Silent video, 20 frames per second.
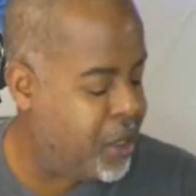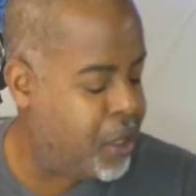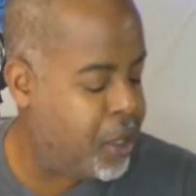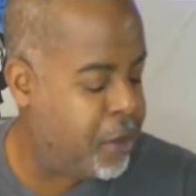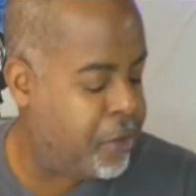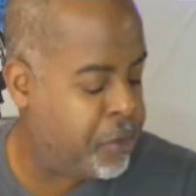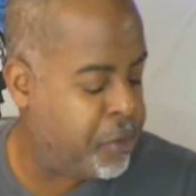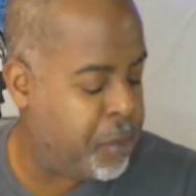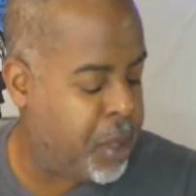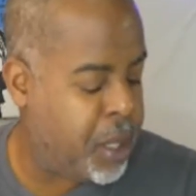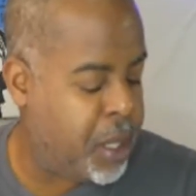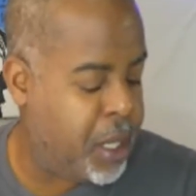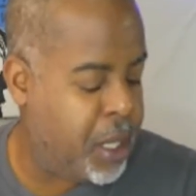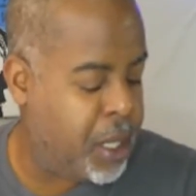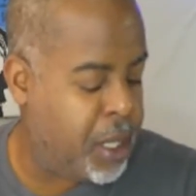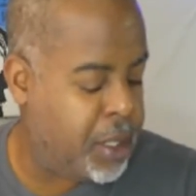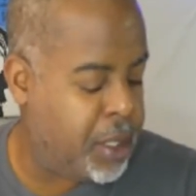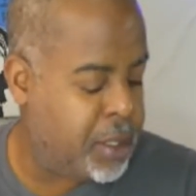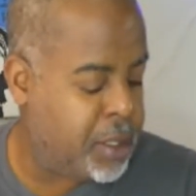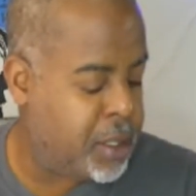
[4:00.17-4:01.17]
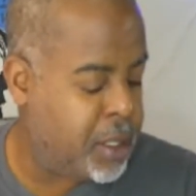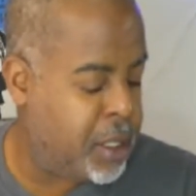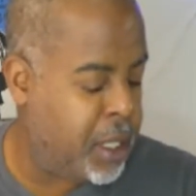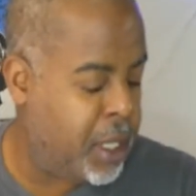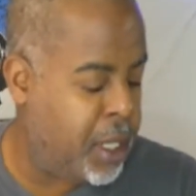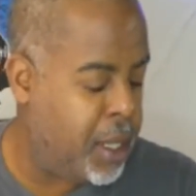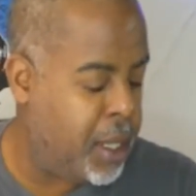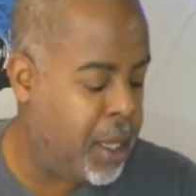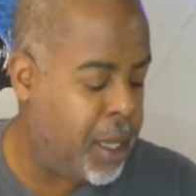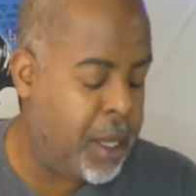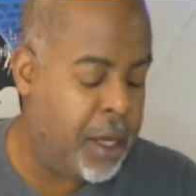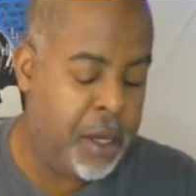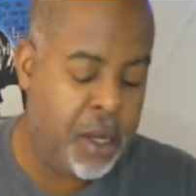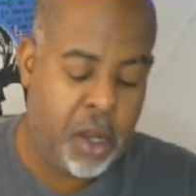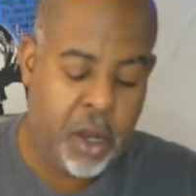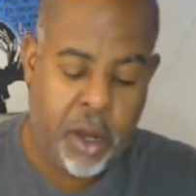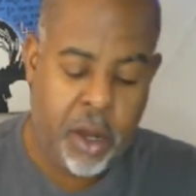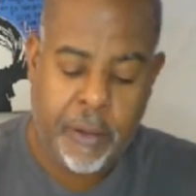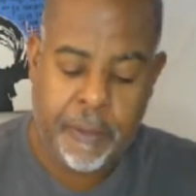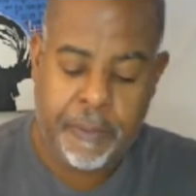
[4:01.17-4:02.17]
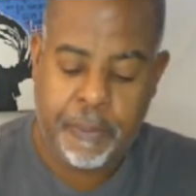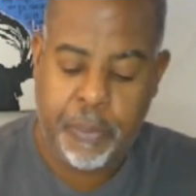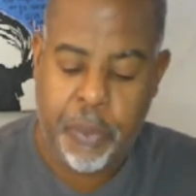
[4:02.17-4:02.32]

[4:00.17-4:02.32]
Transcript: bet in this one is the under.